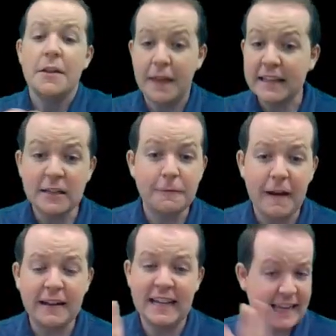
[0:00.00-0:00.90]
That's in
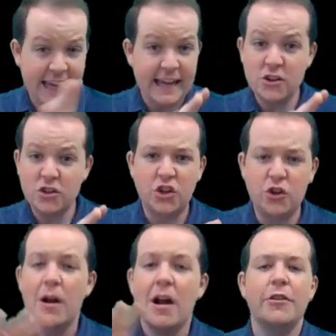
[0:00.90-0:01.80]
fact akin
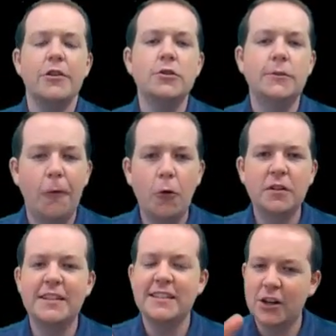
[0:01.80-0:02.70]
to those
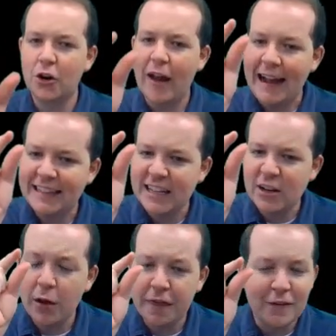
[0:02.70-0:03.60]
forces that are acting
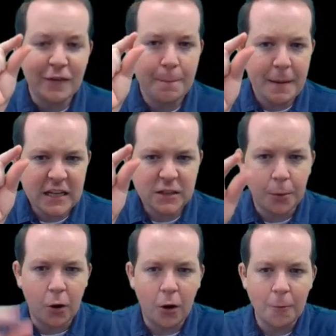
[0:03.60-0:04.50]
within the
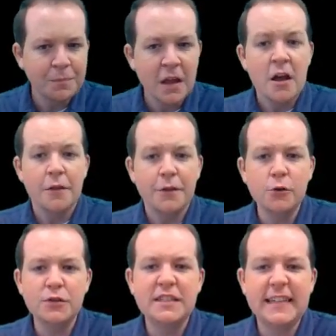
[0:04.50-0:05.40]
baseball.
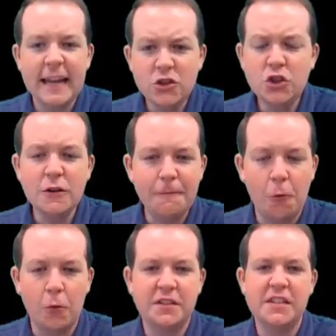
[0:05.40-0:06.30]
Those tension
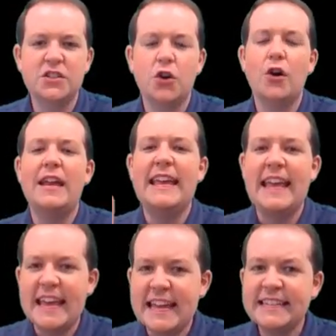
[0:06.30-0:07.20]
forces are
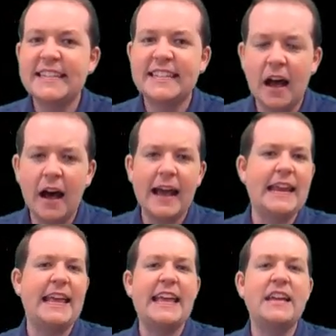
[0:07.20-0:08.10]
inside,
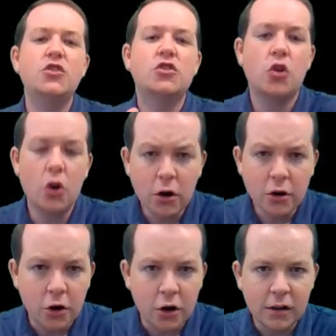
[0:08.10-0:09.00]

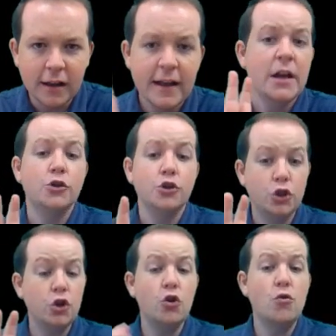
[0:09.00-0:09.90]
internal
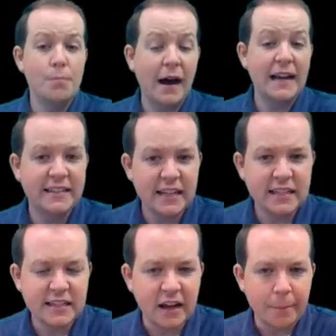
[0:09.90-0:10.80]
to my
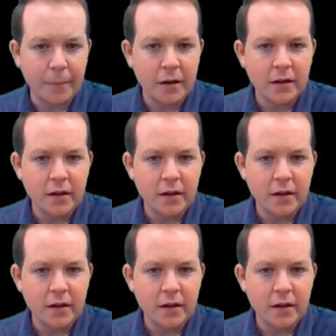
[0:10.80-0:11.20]
system.